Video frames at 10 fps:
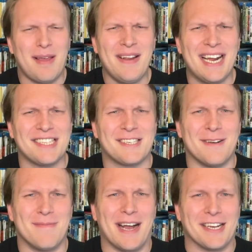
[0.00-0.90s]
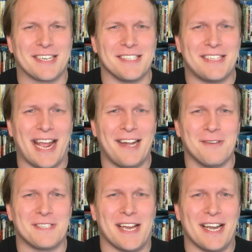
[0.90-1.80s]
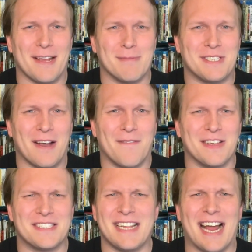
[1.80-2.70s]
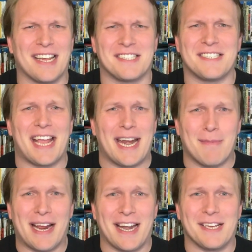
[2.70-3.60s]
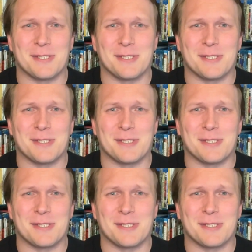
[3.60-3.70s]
Maybe not so much, because Daniel-san himself is not a saint by any